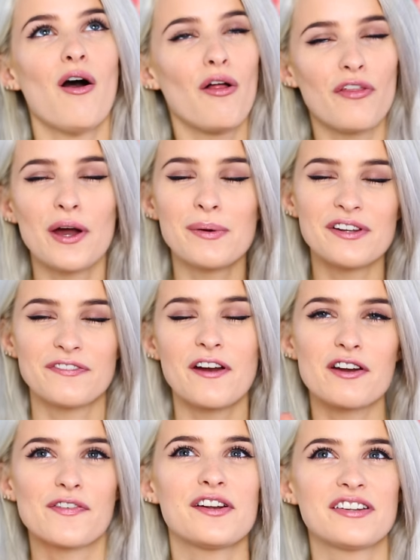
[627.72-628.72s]
Although it's
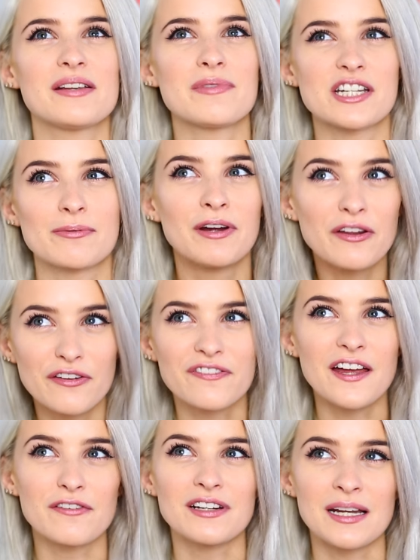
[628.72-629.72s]
very, very similar to my other
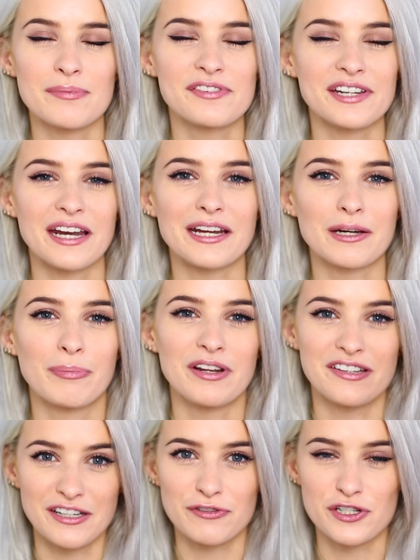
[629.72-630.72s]
favourite lipstick, but
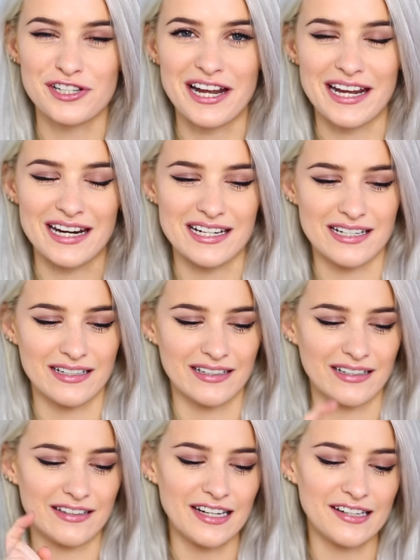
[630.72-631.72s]
it's a different shade.
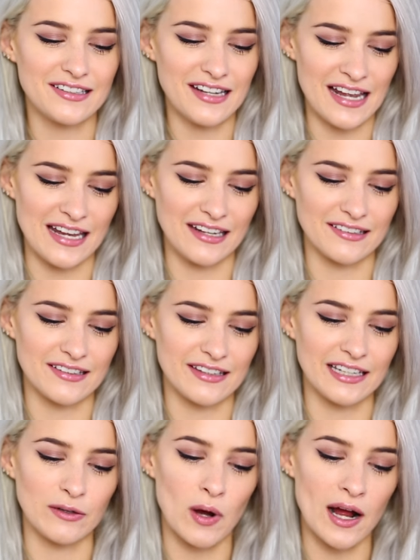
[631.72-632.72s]
This is the